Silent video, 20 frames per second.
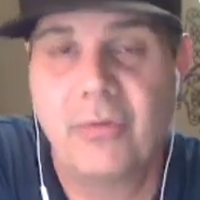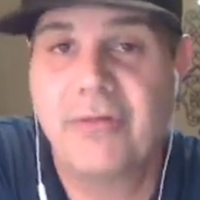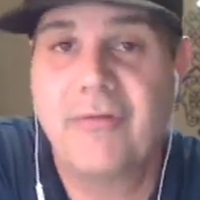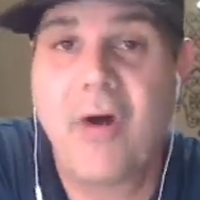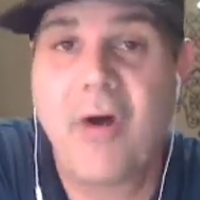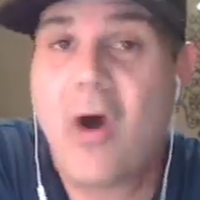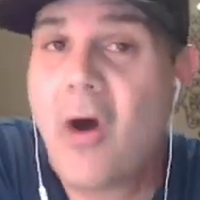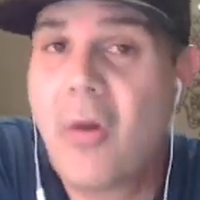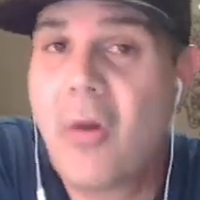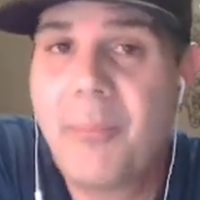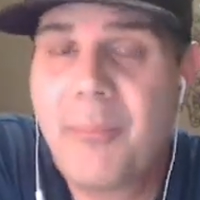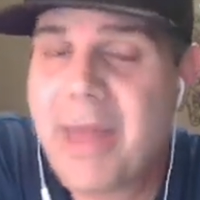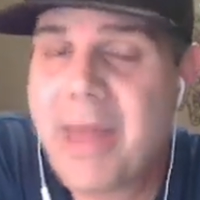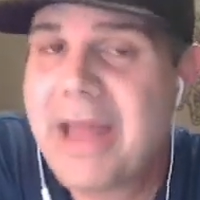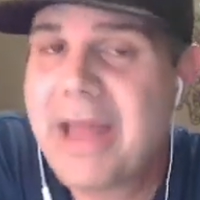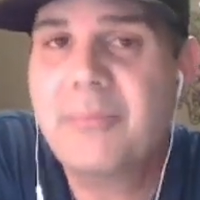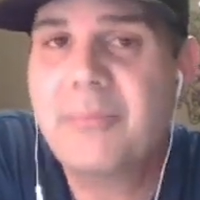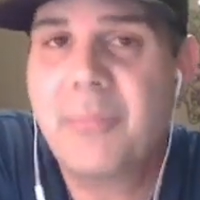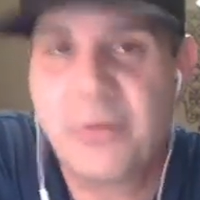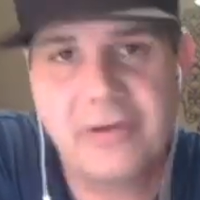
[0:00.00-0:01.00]
And we've
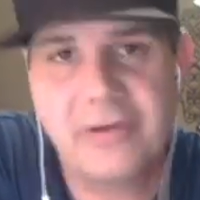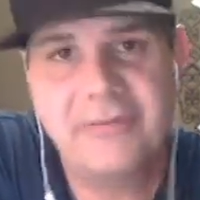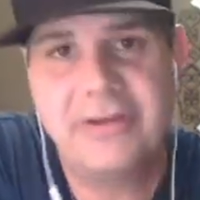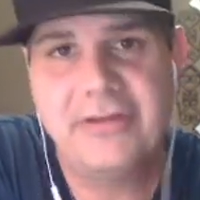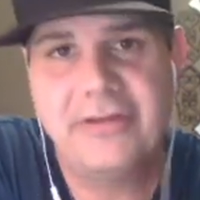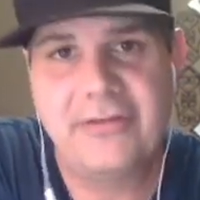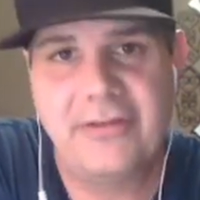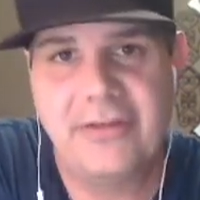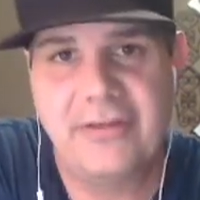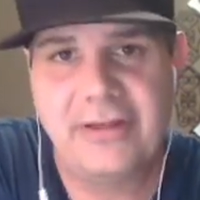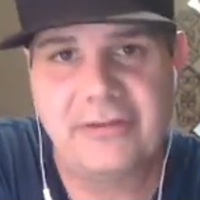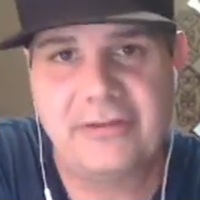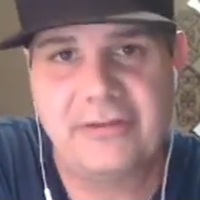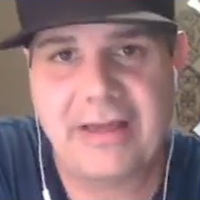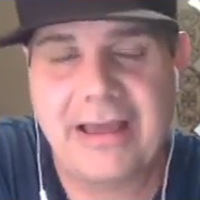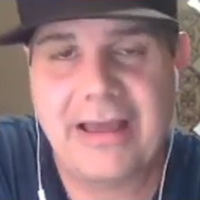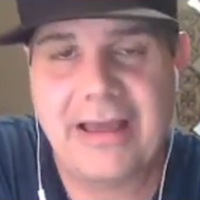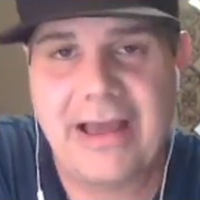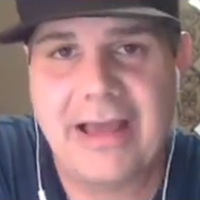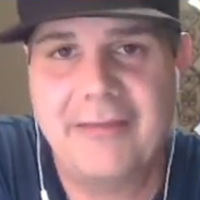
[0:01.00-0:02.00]
all been privy to
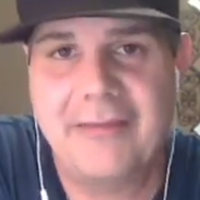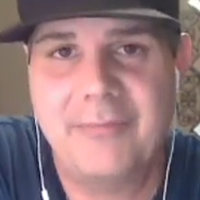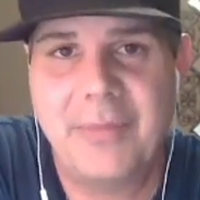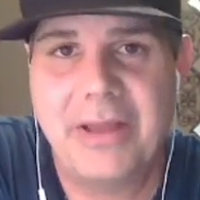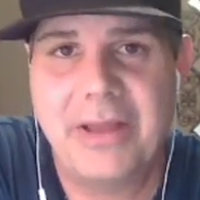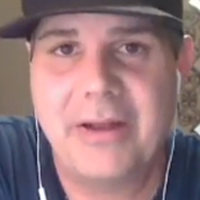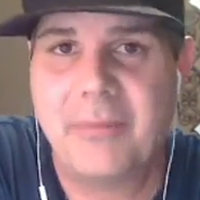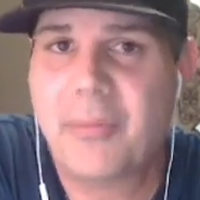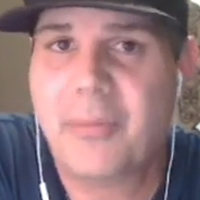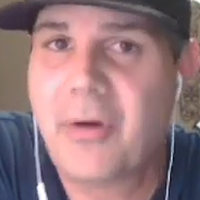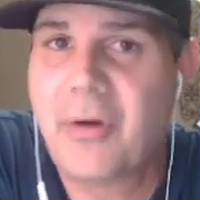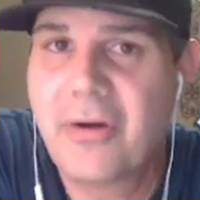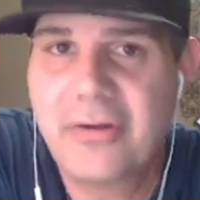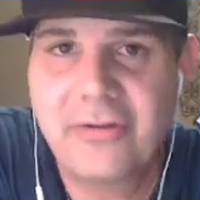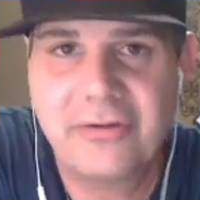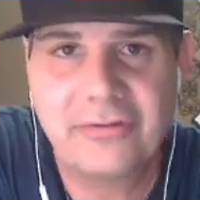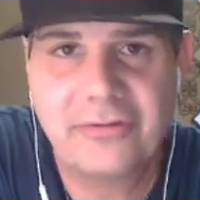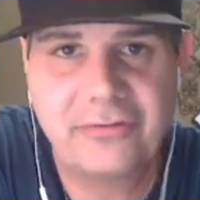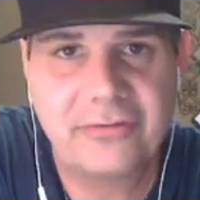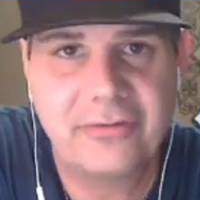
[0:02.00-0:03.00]
this. I've been a
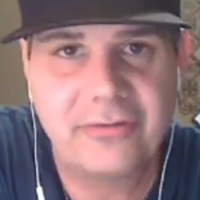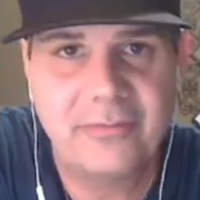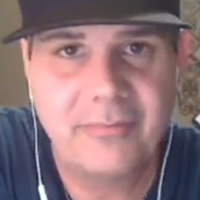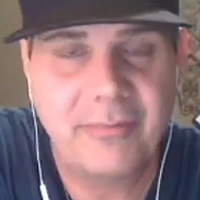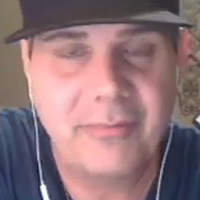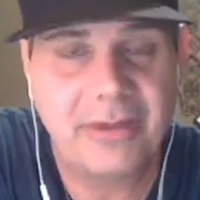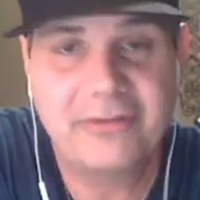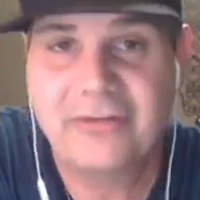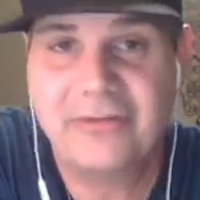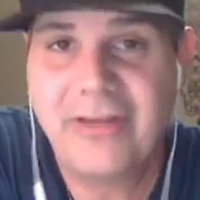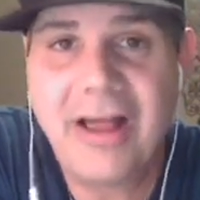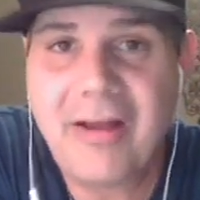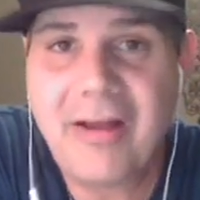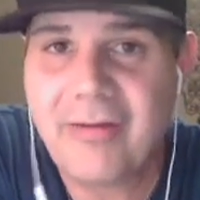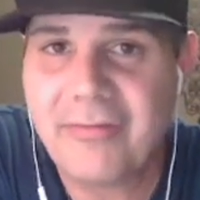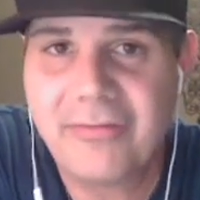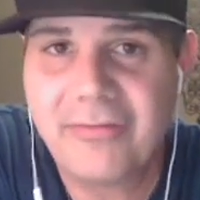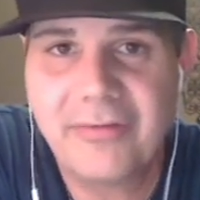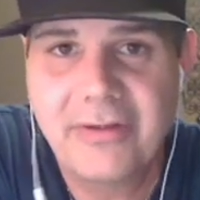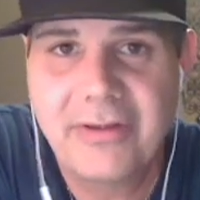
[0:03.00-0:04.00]
part of this
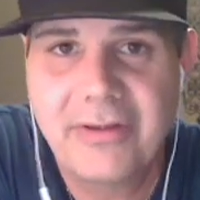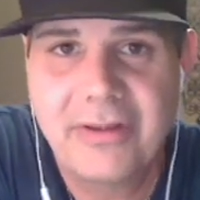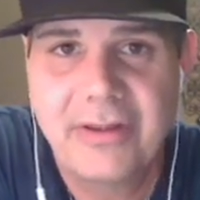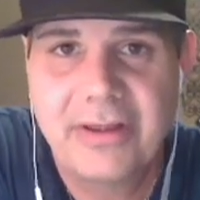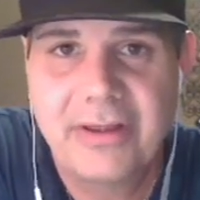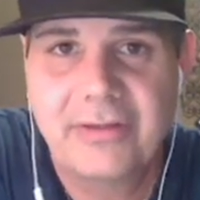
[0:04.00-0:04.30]
myself.